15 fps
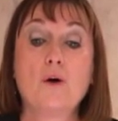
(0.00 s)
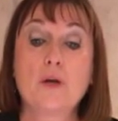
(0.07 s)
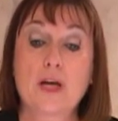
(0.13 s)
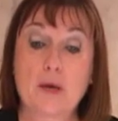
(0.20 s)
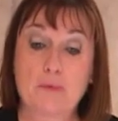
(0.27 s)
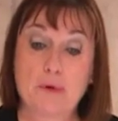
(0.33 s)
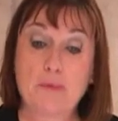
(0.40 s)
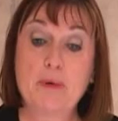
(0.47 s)
Oh, you
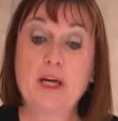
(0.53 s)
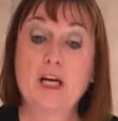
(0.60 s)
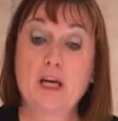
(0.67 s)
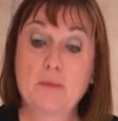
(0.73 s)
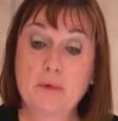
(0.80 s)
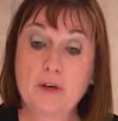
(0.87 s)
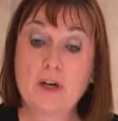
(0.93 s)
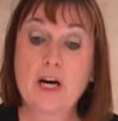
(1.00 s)
kept repeating
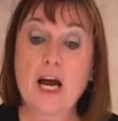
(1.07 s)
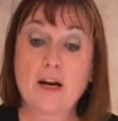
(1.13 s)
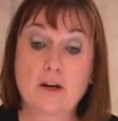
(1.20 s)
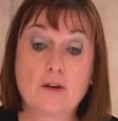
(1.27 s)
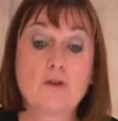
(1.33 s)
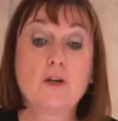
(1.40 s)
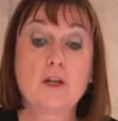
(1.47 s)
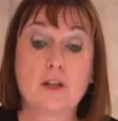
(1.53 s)
them in your head.
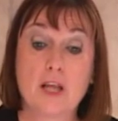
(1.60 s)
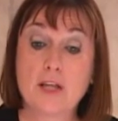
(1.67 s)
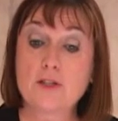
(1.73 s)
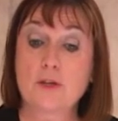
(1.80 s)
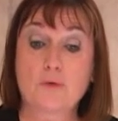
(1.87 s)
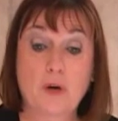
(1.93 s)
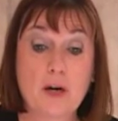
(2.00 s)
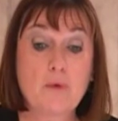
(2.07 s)
Good, that's
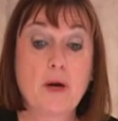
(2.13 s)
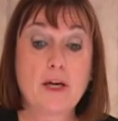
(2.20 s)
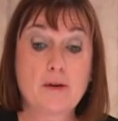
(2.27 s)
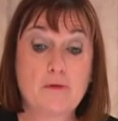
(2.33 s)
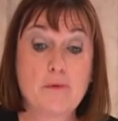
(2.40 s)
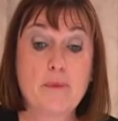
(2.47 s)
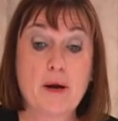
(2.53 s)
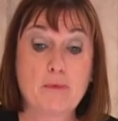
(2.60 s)
a great way to
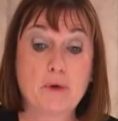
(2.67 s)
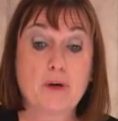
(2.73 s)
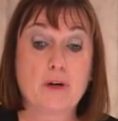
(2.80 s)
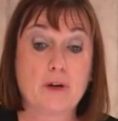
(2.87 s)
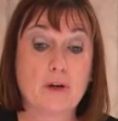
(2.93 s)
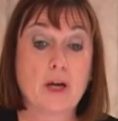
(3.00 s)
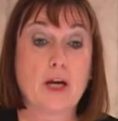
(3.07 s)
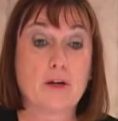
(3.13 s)
remember
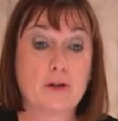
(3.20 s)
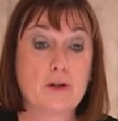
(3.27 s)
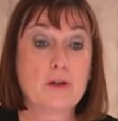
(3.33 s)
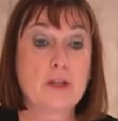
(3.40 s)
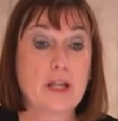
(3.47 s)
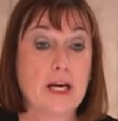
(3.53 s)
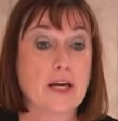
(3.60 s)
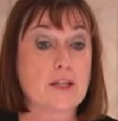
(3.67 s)
and
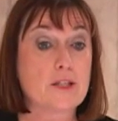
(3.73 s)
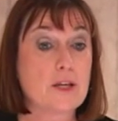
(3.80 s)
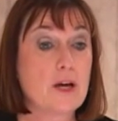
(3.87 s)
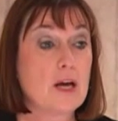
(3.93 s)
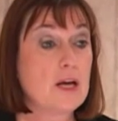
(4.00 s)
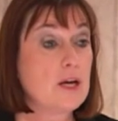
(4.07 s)
learn things.